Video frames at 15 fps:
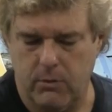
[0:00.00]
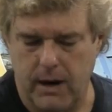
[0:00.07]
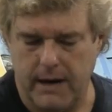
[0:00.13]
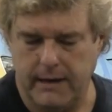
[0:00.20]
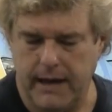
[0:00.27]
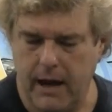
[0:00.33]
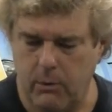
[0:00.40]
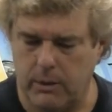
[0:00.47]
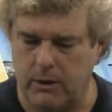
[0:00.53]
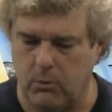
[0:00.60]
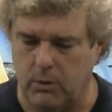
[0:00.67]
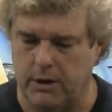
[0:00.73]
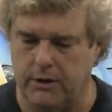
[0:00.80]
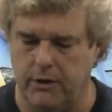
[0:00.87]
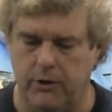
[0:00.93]
Right now what I
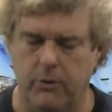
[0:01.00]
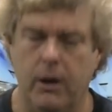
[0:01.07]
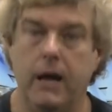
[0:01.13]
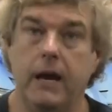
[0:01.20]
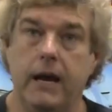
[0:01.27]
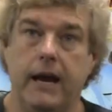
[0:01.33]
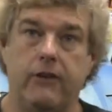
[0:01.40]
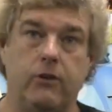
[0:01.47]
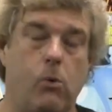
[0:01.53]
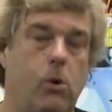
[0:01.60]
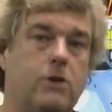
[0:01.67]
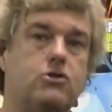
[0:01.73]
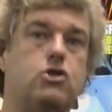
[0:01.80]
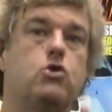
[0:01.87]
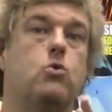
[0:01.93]
want to do is I
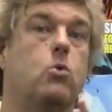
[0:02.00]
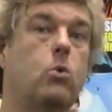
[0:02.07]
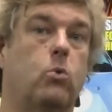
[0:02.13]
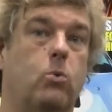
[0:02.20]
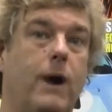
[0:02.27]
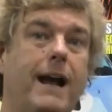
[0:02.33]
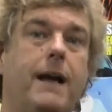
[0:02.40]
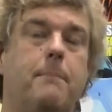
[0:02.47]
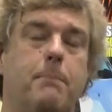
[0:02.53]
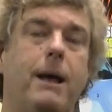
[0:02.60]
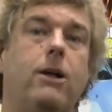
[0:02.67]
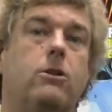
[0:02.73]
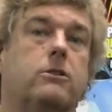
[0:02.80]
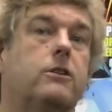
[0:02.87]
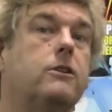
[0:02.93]
want to wreck a
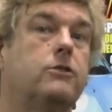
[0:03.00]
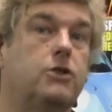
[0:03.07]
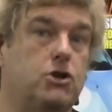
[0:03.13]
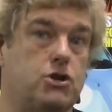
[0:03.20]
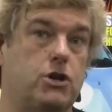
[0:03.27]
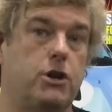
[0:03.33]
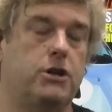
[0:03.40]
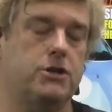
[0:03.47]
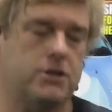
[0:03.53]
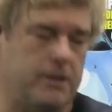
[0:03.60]
belt to show you